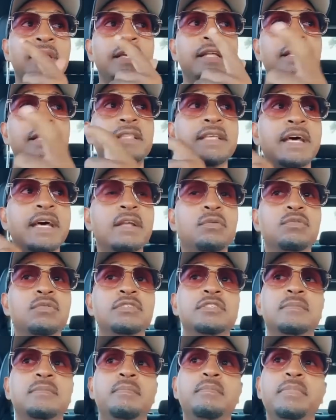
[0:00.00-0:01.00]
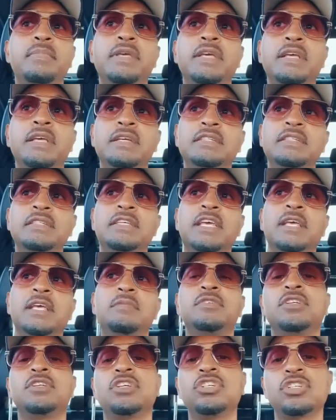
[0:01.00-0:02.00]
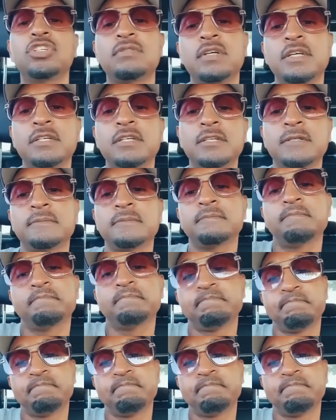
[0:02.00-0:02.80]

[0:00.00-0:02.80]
And that was the biggest game changer right there.